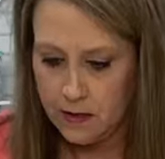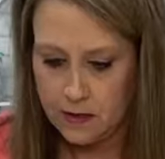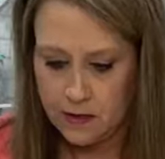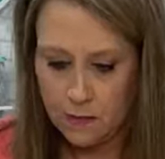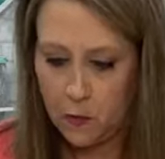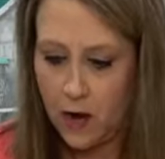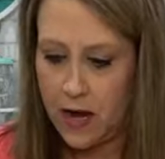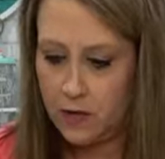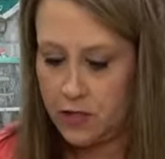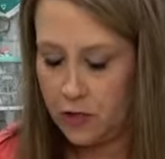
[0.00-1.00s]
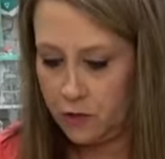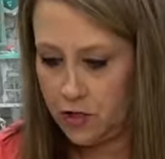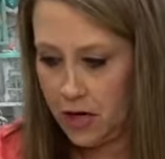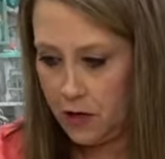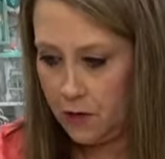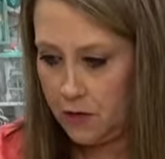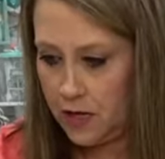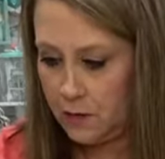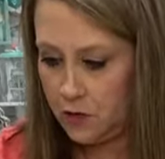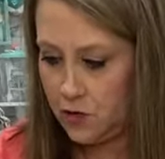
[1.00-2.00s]
so my wires don't show, and
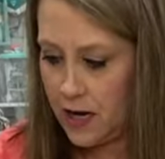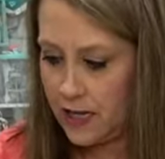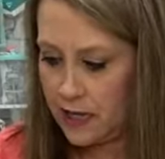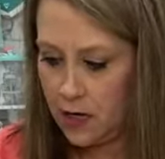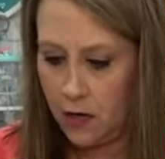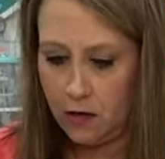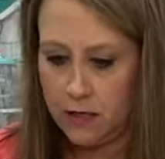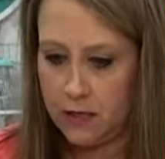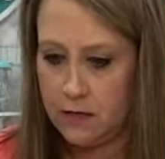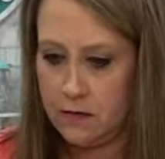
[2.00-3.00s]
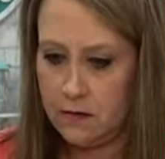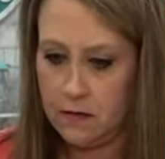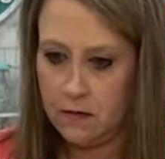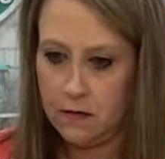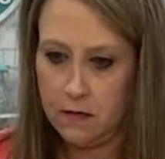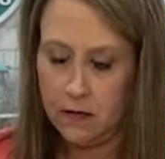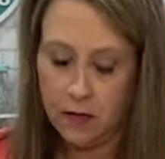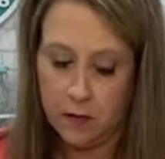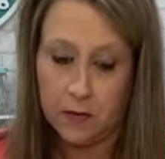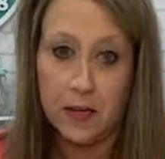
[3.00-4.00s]
I'm going to try to get all this
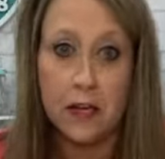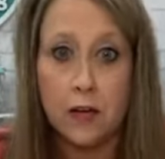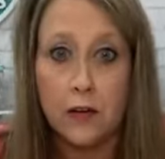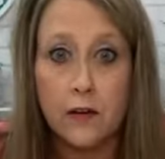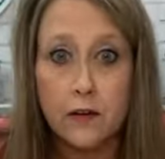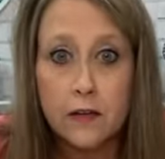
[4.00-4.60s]
up in here.